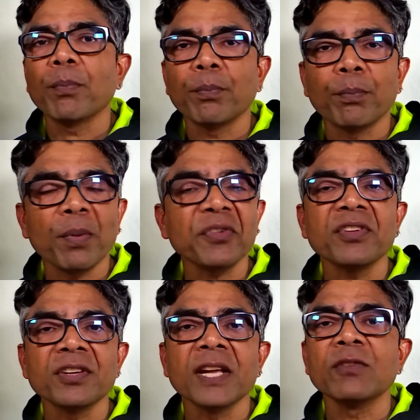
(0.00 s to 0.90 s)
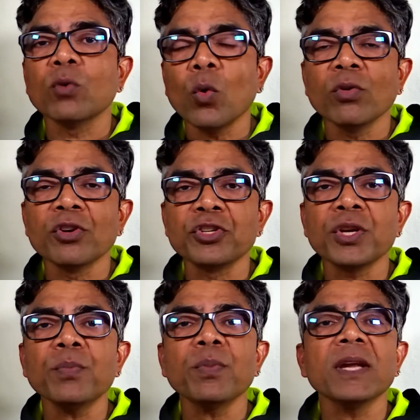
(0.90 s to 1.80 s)
percentage
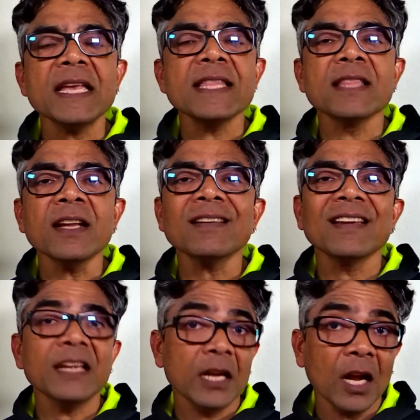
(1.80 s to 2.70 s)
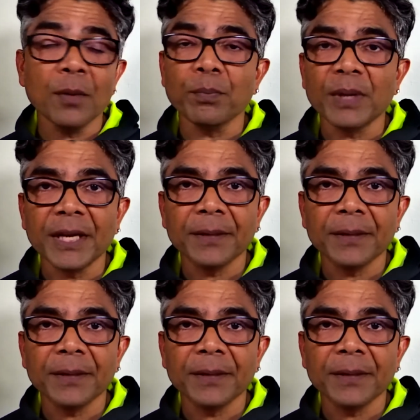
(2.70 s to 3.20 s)
ownership in that company.